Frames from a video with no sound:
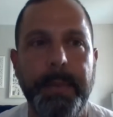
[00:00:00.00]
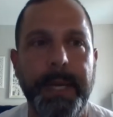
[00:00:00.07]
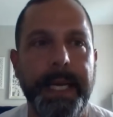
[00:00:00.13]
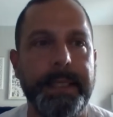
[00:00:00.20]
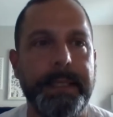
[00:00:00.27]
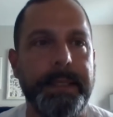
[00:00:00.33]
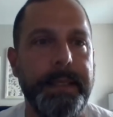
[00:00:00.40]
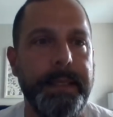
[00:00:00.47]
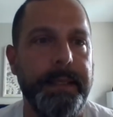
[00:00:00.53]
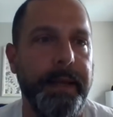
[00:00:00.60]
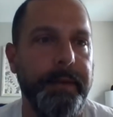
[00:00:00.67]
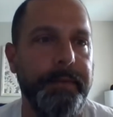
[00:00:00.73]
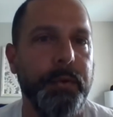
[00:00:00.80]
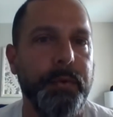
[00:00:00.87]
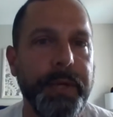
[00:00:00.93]
but it,
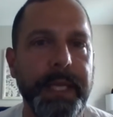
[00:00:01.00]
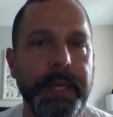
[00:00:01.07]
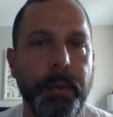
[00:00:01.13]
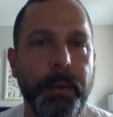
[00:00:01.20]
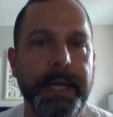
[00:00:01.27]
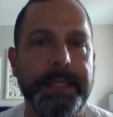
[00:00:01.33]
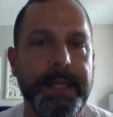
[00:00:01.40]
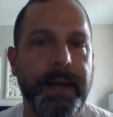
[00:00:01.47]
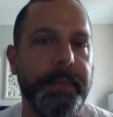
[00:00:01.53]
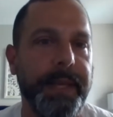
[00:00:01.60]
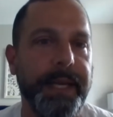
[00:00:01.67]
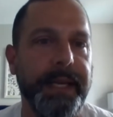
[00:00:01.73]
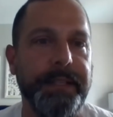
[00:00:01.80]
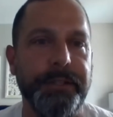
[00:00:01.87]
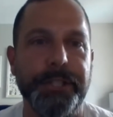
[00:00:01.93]
if you really want
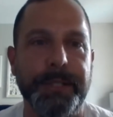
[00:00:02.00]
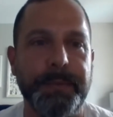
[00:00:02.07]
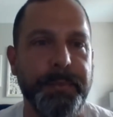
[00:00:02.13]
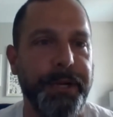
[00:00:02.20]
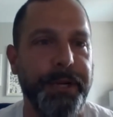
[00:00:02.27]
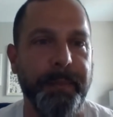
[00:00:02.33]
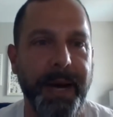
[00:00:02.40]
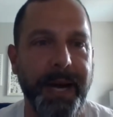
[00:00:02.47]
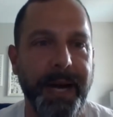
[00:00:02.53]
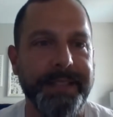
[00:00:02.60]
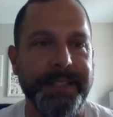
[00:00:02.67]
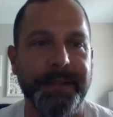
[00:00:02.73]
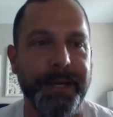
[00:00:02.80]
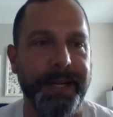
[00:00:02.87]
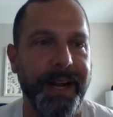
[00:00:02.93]
something you just put your mind
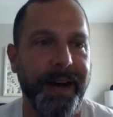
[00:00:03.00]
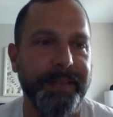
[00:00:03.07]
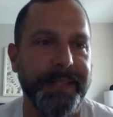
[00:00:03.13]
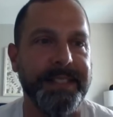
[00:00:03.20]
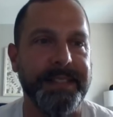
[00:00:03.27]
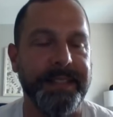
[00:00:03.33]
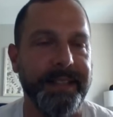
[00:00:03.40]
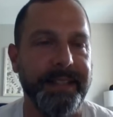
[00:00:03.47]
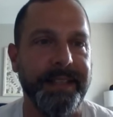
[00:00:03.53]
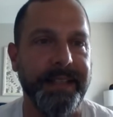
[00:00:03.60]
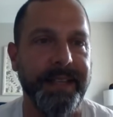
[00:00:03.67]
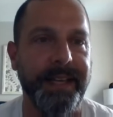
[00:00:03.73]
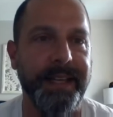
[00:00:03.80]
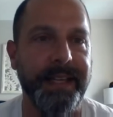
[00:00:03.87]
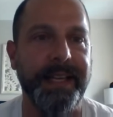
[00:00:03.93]
to it
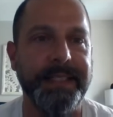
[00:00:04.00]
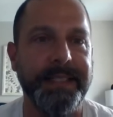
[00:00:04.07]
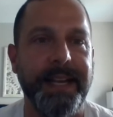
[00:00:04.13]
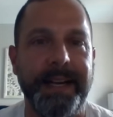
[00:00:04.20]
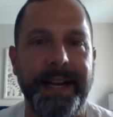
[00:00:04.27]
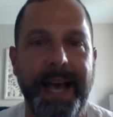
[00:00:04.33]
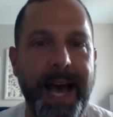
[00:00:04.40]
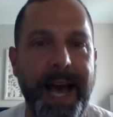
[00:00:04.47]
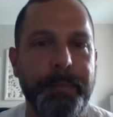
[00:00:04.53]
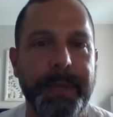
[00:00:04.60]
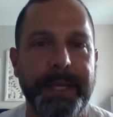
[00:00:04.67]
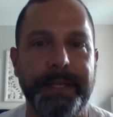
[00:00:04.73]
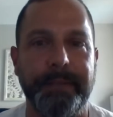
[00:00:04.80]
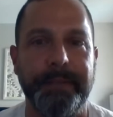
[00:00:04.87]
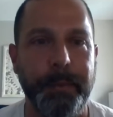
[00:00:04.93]
obviously it's going to
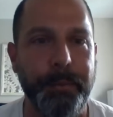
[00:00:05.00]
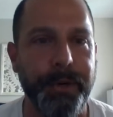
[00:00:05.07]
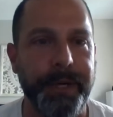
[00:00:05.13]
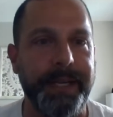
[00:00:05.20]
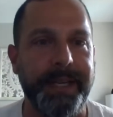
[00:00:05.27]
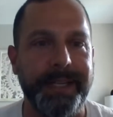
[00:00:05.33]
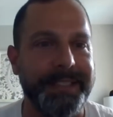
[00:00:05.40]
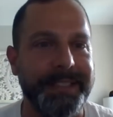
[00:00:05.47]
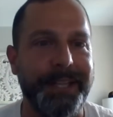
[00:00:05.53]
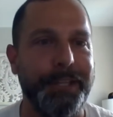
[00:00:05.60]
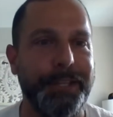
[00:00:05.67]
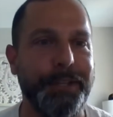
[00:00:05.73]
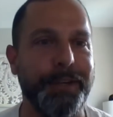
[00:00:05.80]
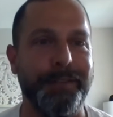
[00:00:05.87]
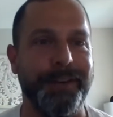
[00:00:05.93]
happen if you put it into the
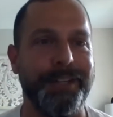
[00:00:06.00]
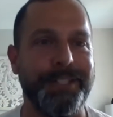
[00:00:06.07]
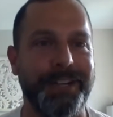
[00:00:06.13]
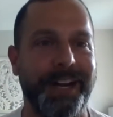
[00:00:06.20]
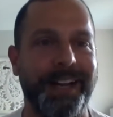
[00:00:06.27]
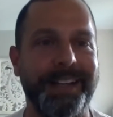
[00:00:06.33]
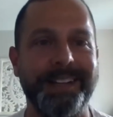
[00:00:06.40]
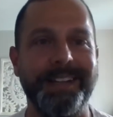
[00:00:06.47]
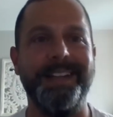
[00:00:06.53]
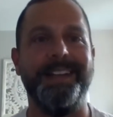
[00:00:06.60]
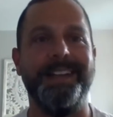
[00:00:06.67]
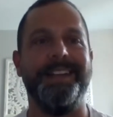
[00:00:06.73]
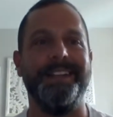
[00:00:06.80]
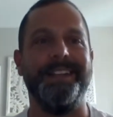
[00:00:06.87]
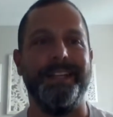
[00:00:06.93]
universe right
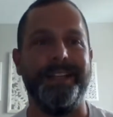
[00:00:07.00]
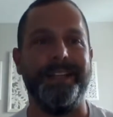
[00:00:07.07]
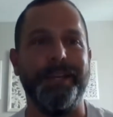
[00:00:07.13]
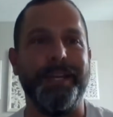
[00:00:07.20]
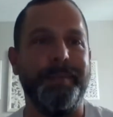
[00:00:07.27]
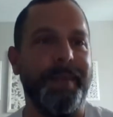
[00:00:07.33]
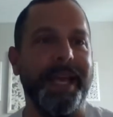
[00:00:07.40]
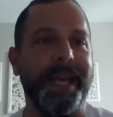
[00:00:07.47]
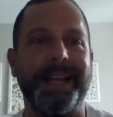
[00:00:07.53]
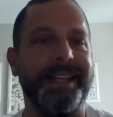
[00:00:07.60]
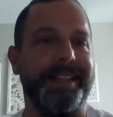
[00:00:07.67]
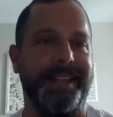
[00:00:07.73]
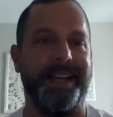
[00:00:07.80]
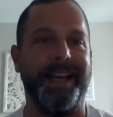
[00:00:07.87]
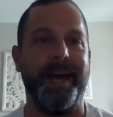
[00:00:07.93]
you, you can make
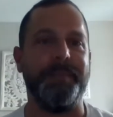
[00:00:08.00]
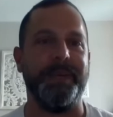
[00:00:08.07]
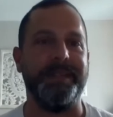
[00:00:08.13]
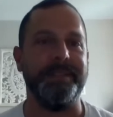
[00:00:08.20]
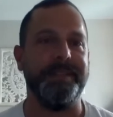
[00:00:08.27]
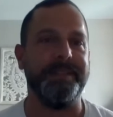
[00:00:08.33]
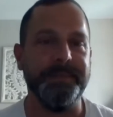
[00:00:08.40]
anything happen